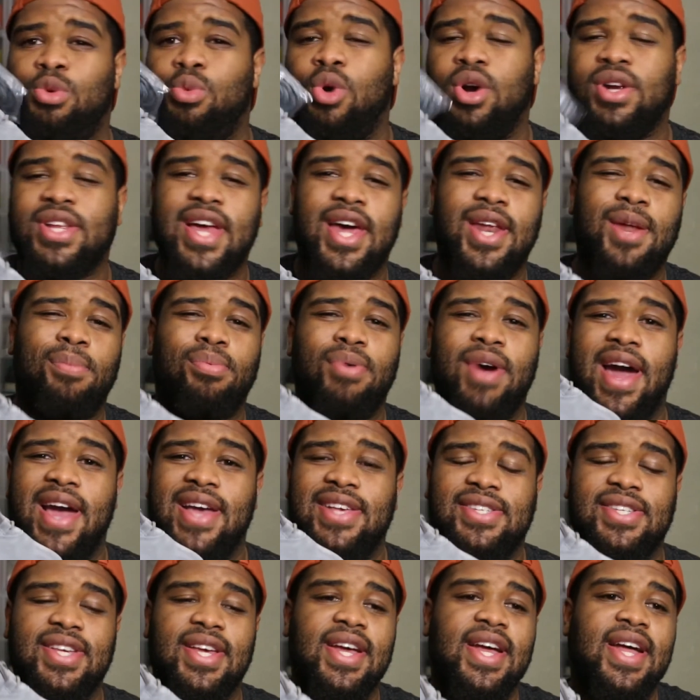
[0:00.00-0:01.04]
worked out a
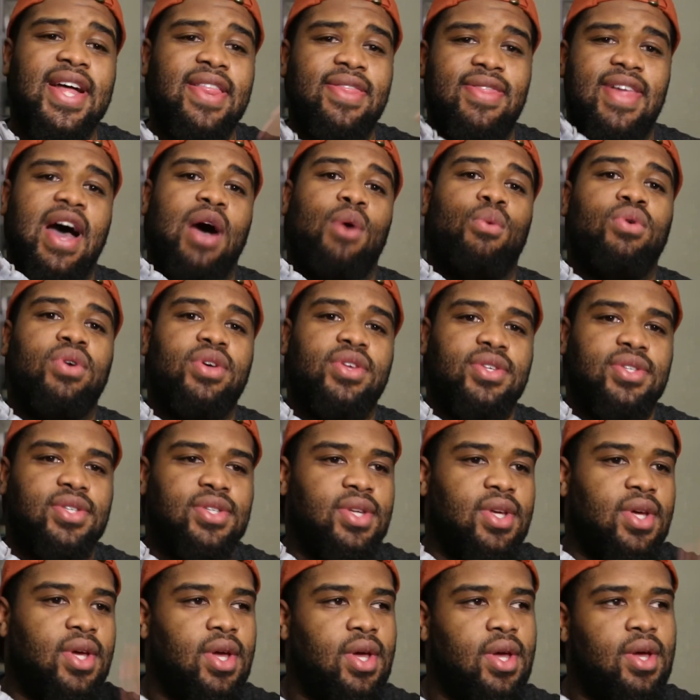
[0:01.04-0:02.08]
price that was
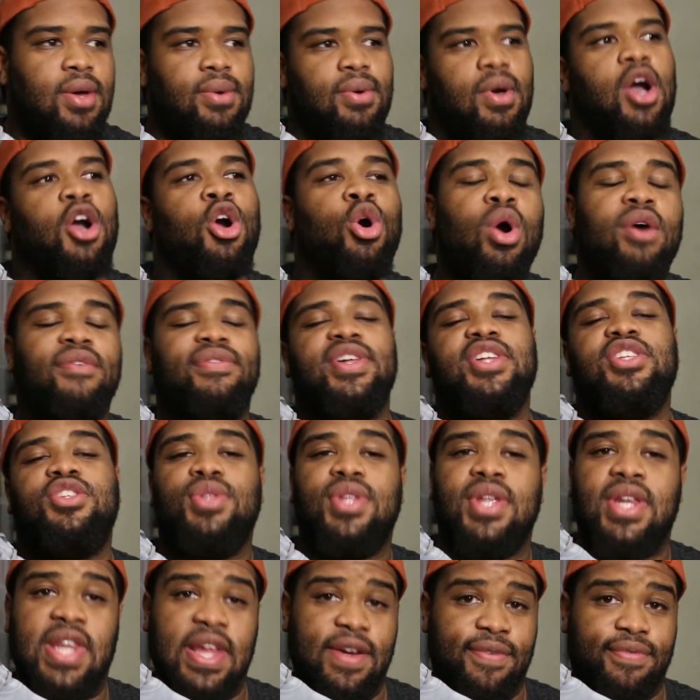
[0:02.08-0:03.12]
equivalent to
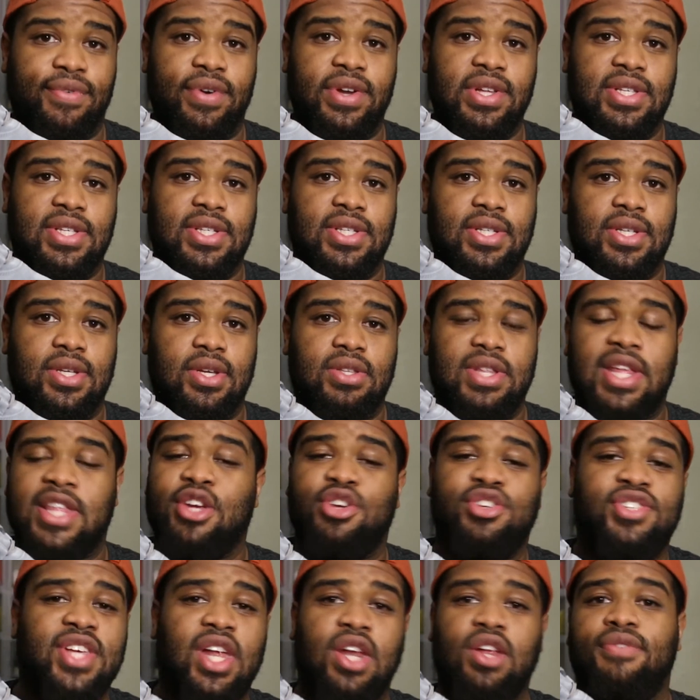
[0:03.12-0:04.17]
the difference that
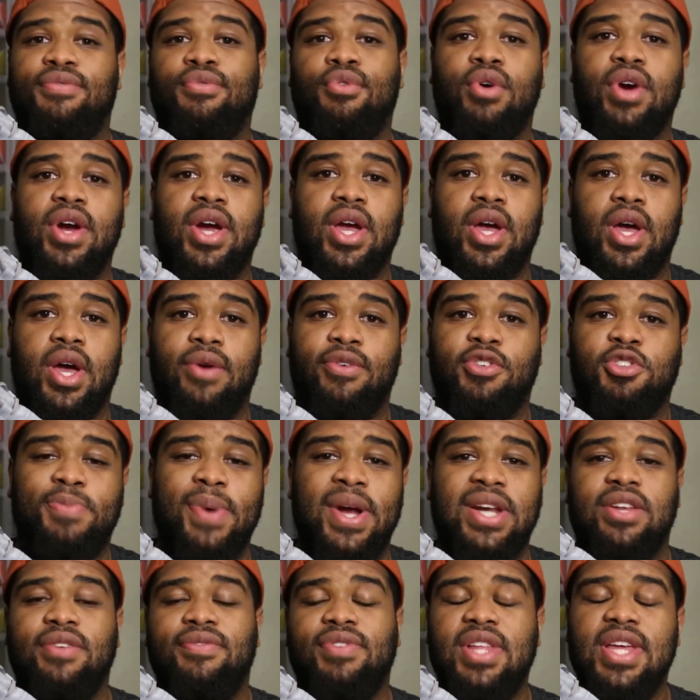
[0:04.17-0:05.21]
they're selling for,
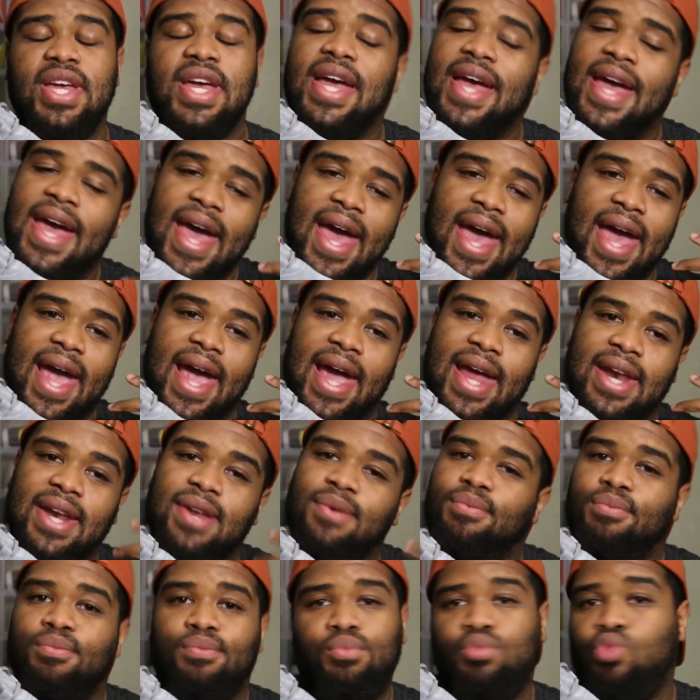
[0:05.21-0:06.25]
respectively, and
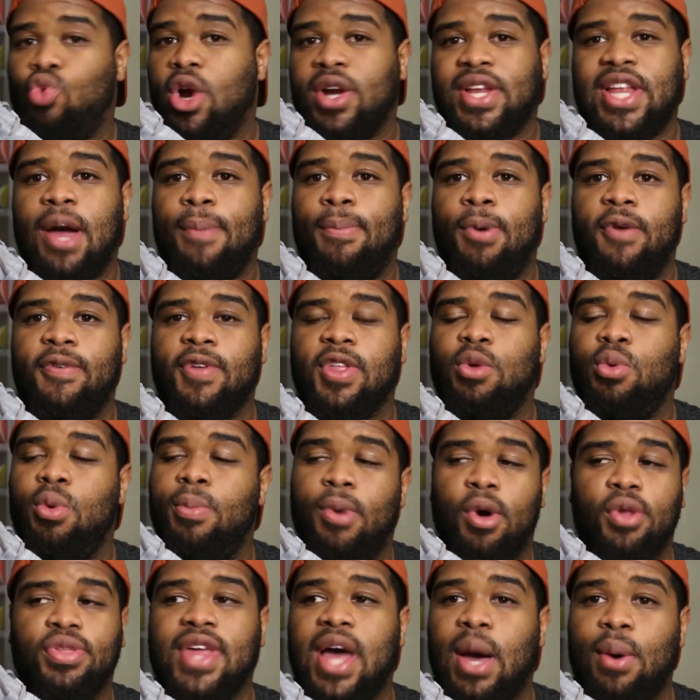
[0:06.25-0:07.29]
worked out perfectly. We
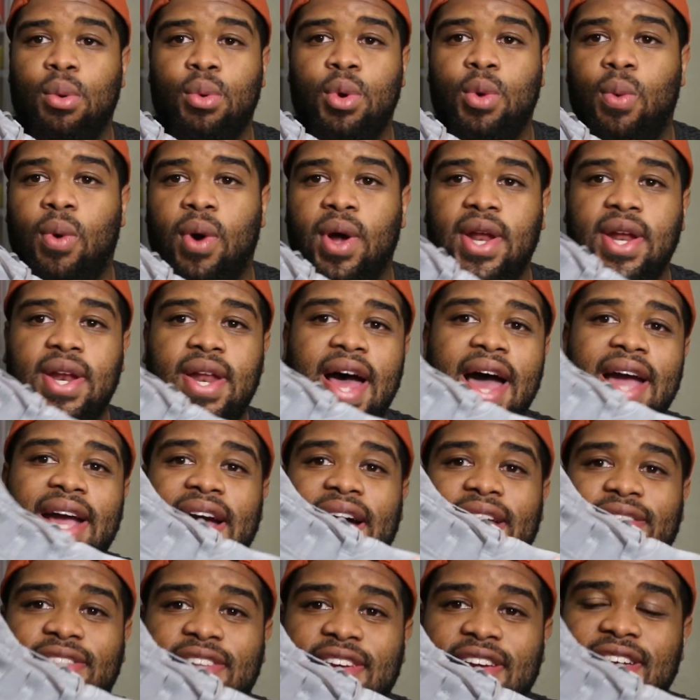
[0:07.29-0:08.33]
both got what we wanted. I
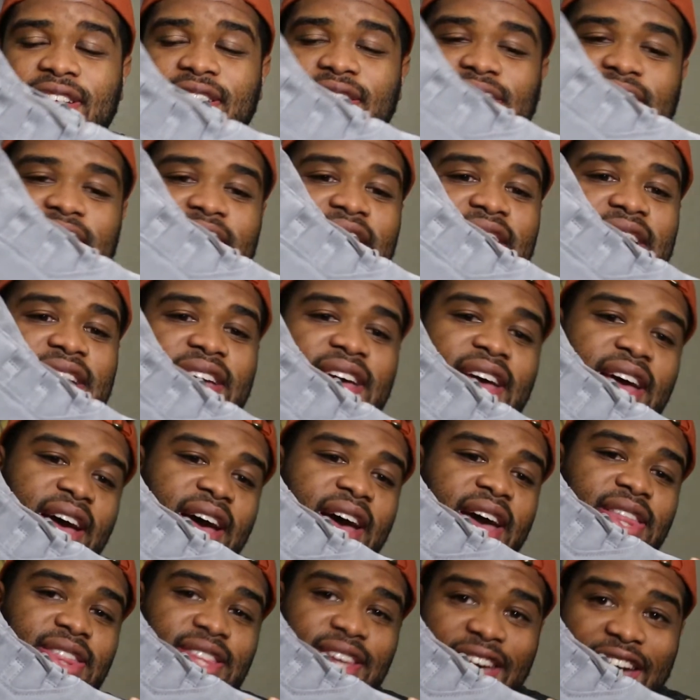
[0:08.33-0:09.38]
got these
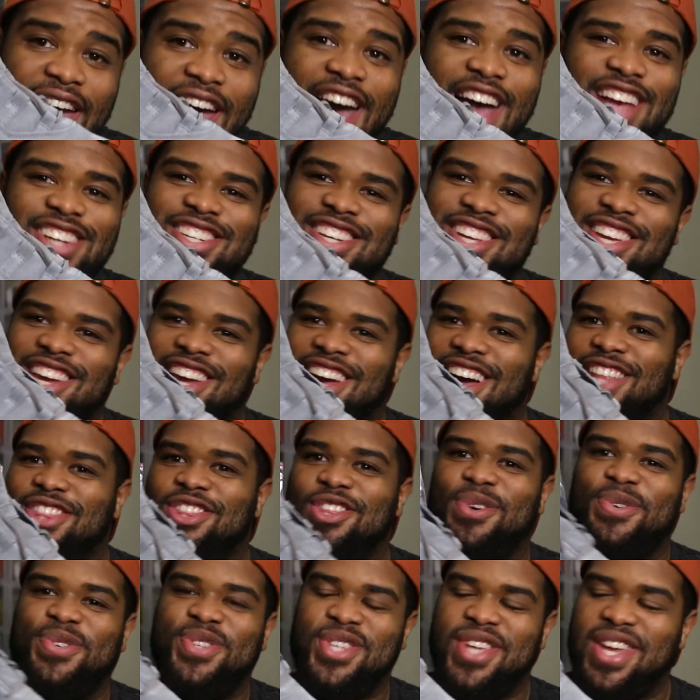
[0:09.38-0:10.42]
and the cash, and he got
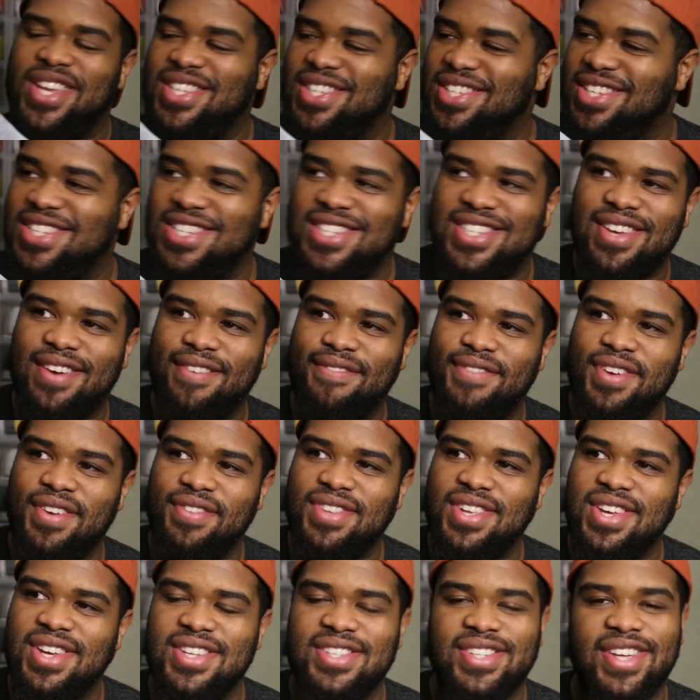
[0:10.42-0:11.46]
those Yeezy
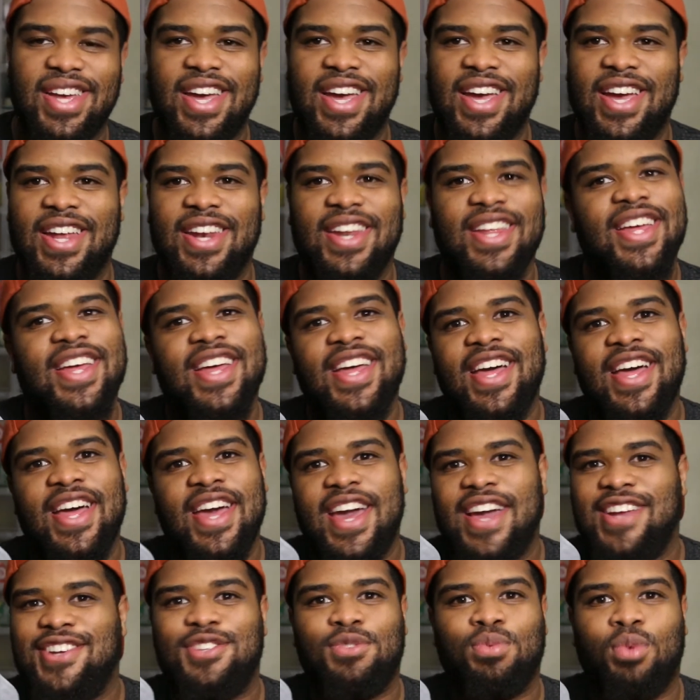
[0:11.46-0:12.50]
750s, and
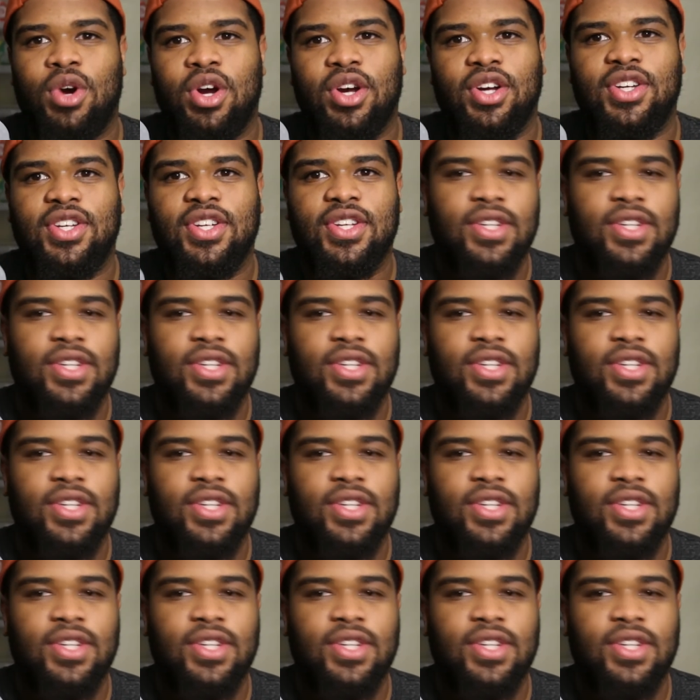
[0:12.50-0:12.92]
it just worked.